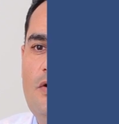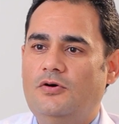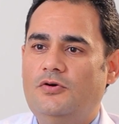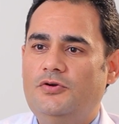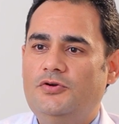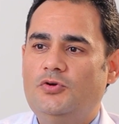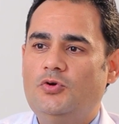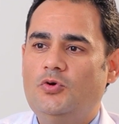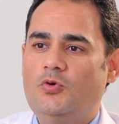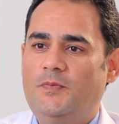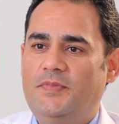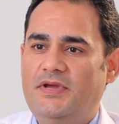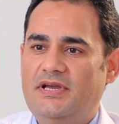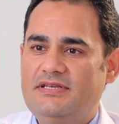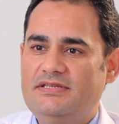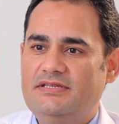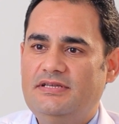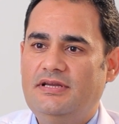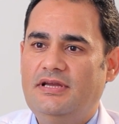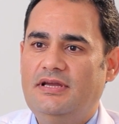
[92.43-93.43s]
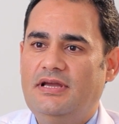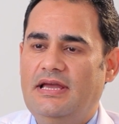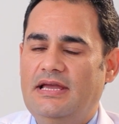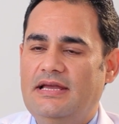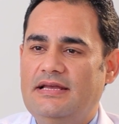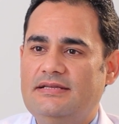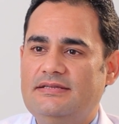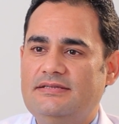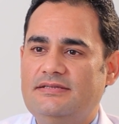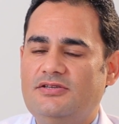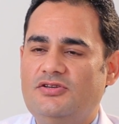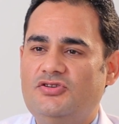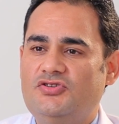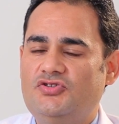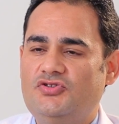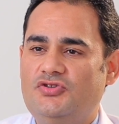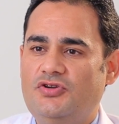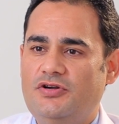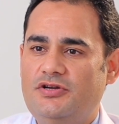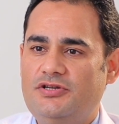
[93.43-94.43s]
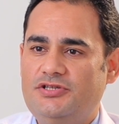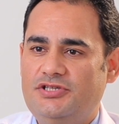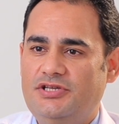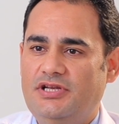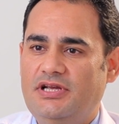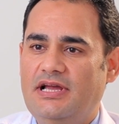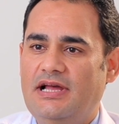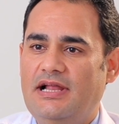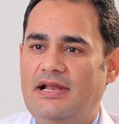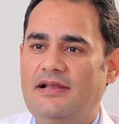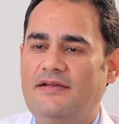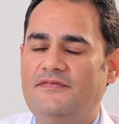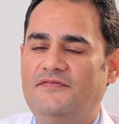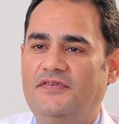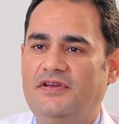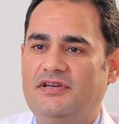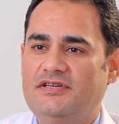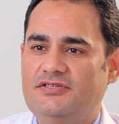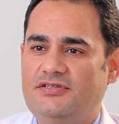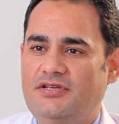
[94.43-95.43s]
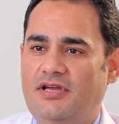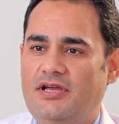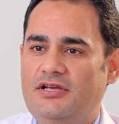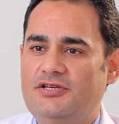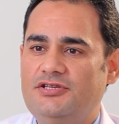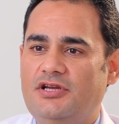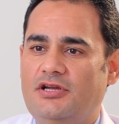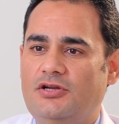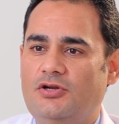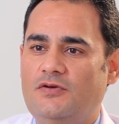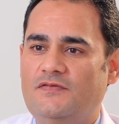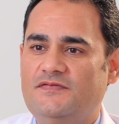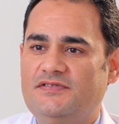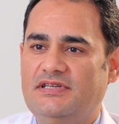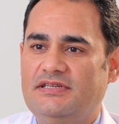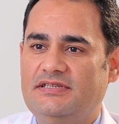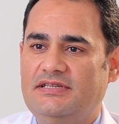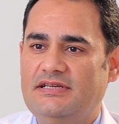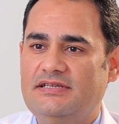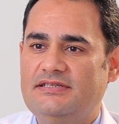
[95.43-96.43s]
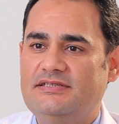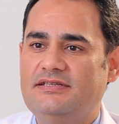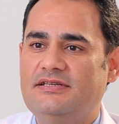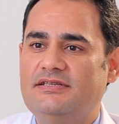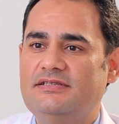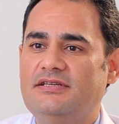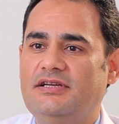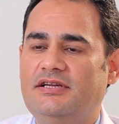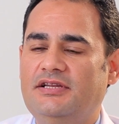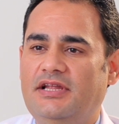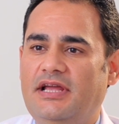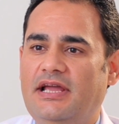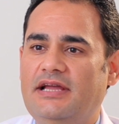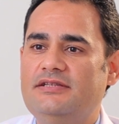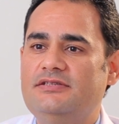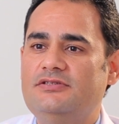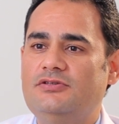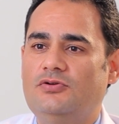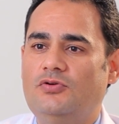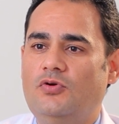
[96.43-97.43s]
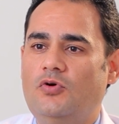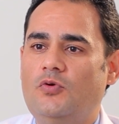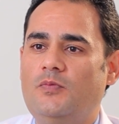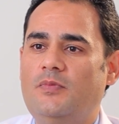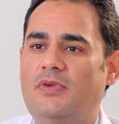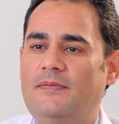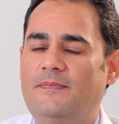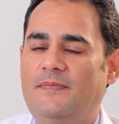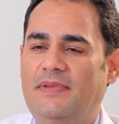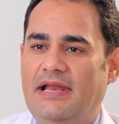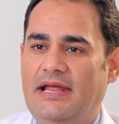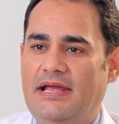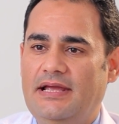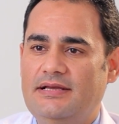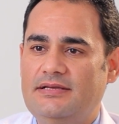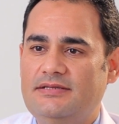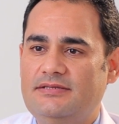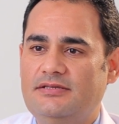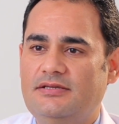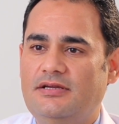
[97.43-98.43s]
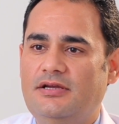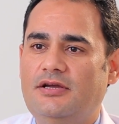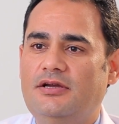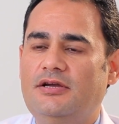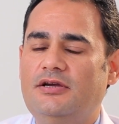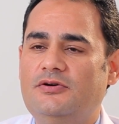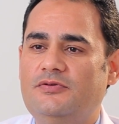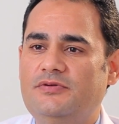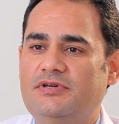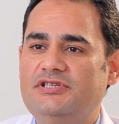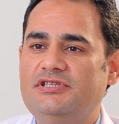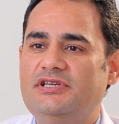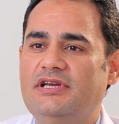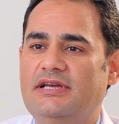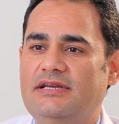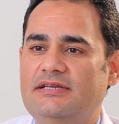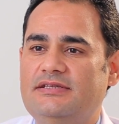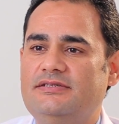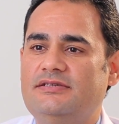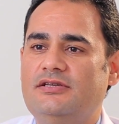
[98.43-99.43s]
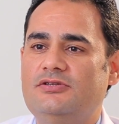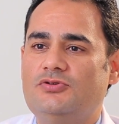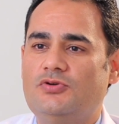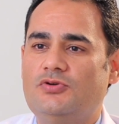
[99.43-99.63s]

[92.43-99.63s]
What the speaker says: Orchiopexy is surgical fixation of the testis in its normal place, which is the